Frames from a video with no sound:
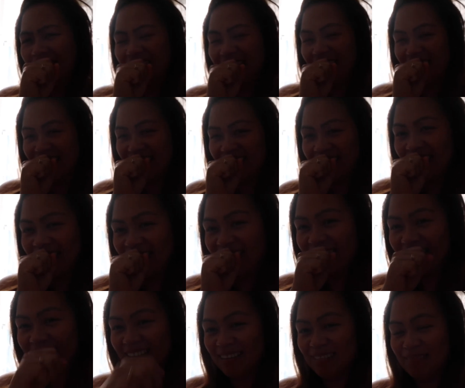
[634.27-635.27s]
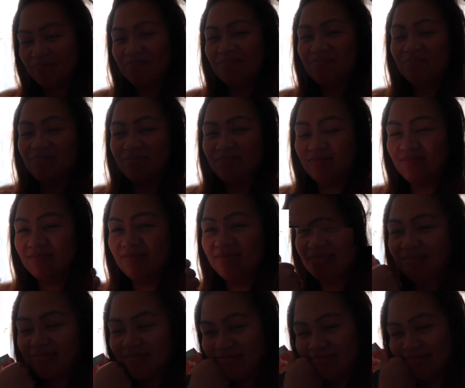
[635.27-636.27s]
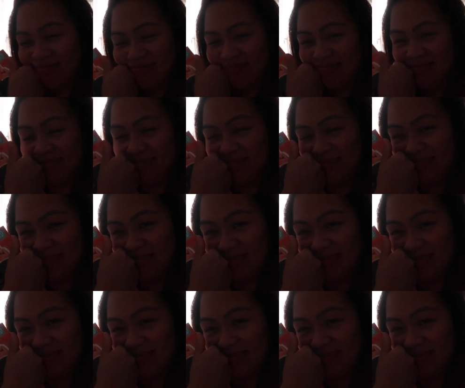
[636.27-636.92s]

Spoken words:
Because this is your card. Mm. It's got no money in it.